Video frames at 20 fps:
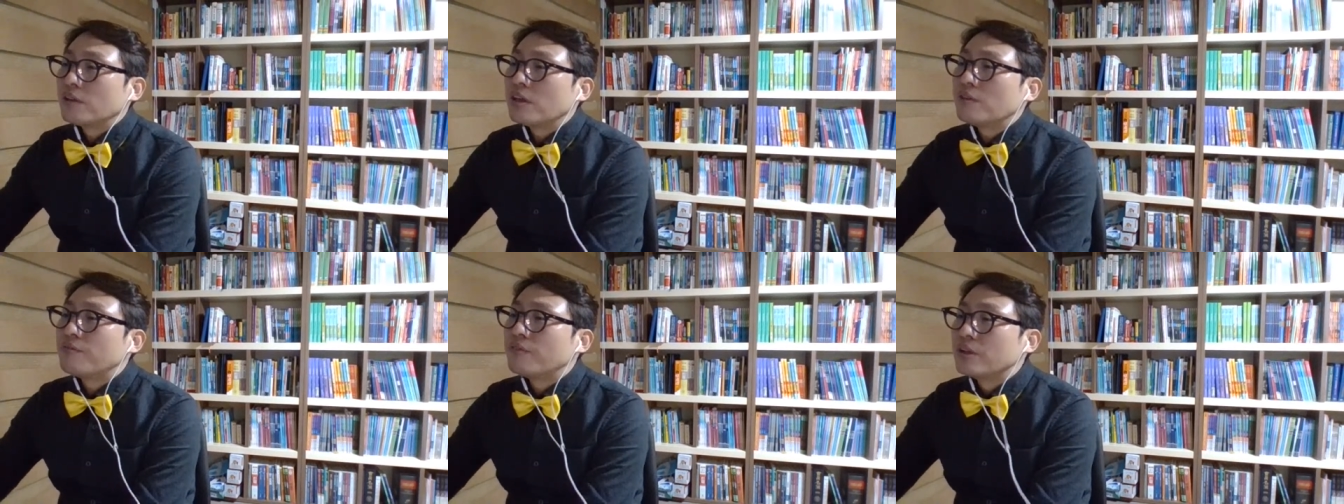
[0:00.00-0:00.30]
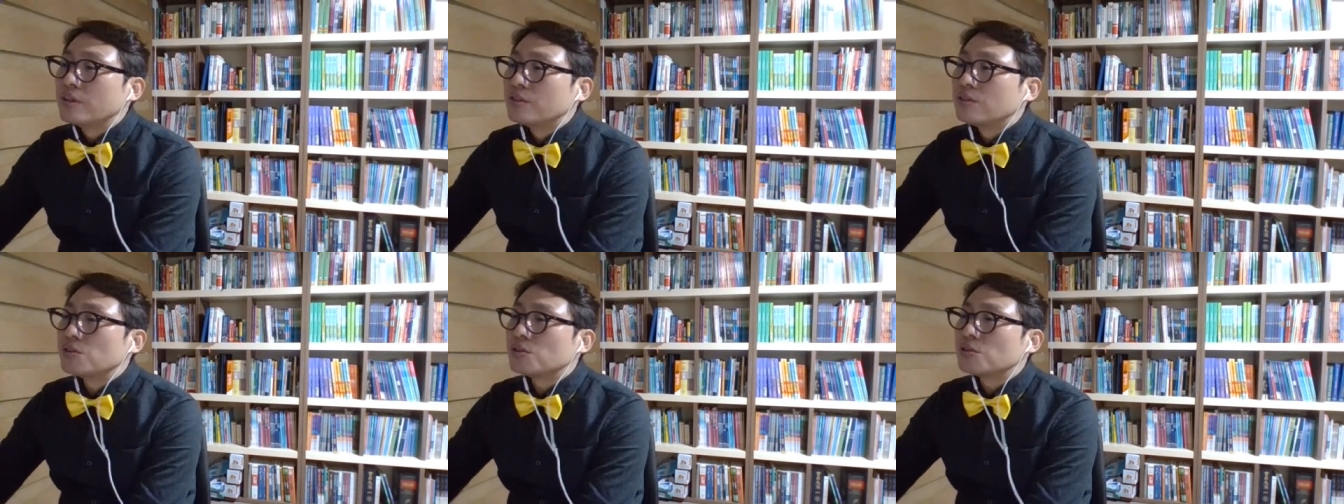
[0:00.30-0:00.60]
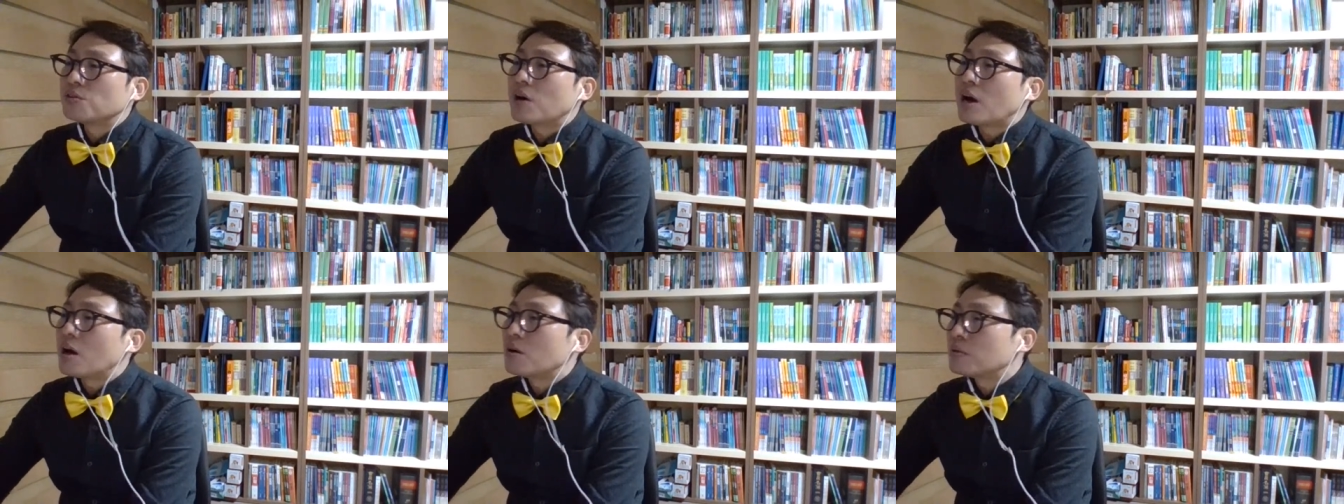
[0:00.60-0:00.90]
If you
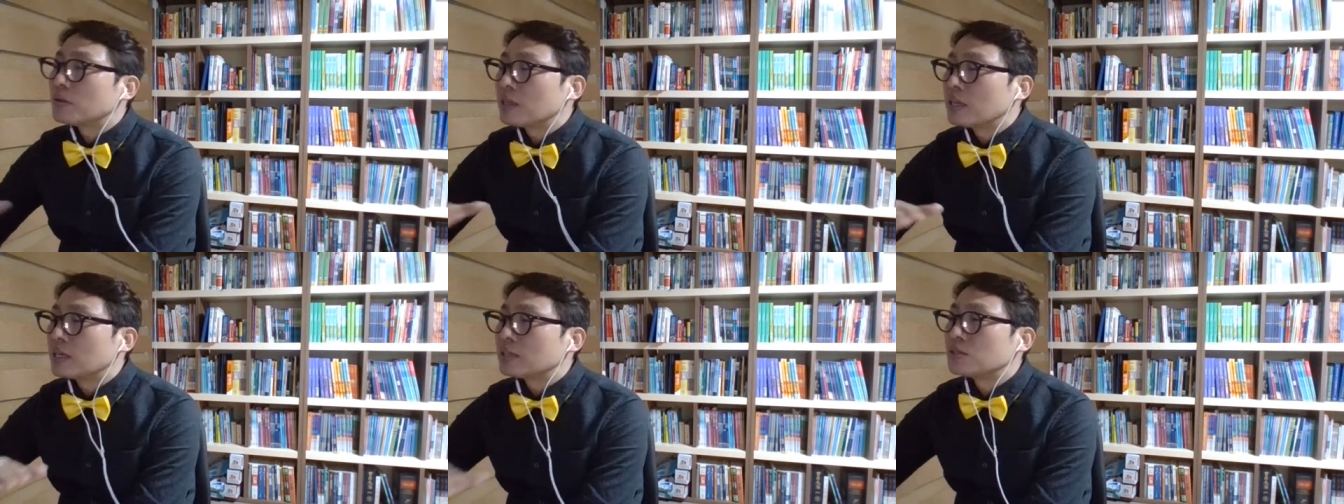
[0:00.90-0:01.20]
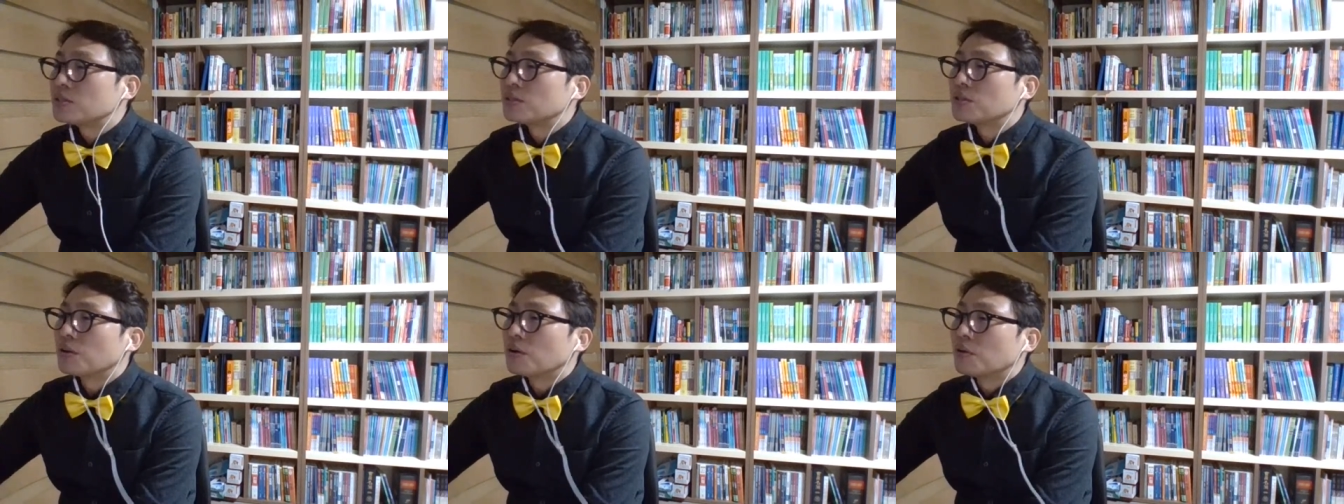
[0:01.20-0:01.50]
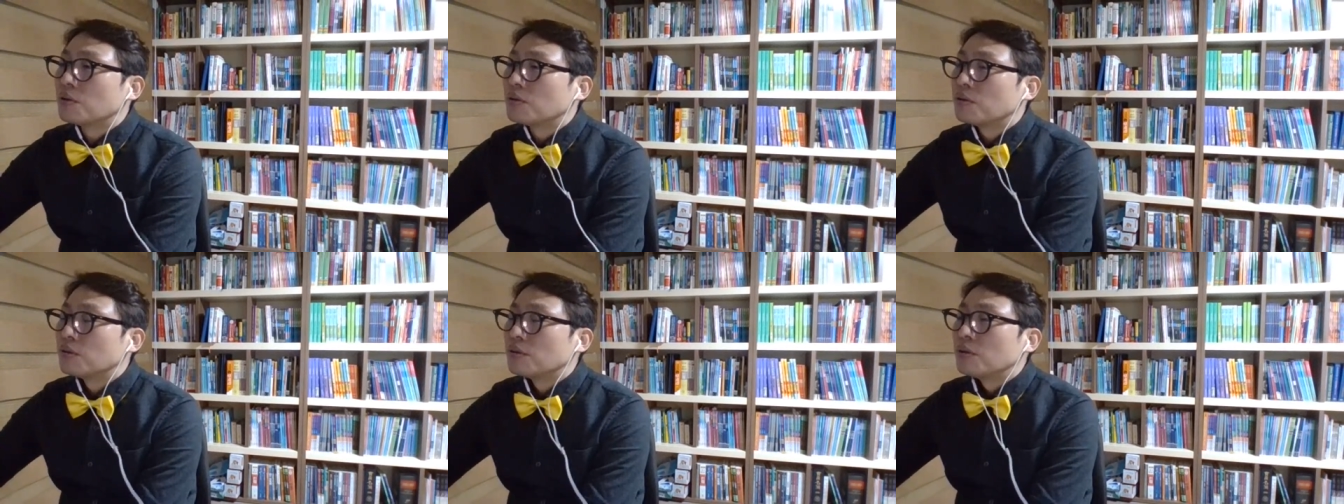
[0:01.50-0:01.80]
do, I will let you
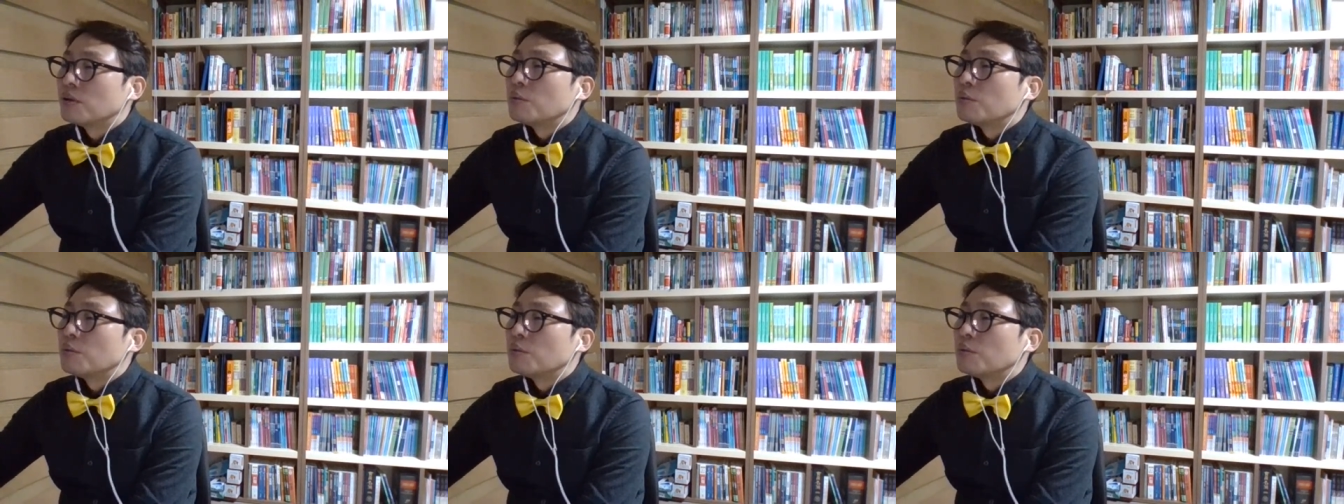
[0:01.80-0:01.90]
know.